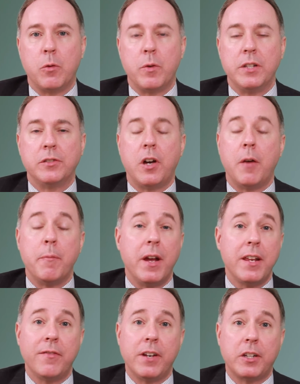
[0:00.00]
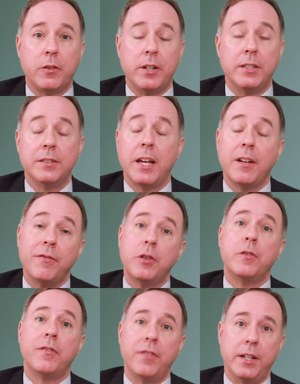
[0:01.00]
we saw many victories and a few
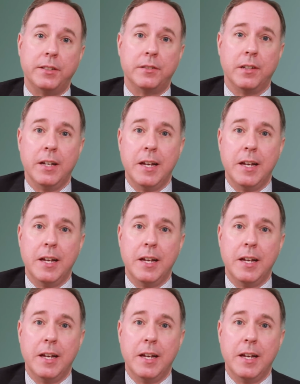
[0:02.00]
defeats,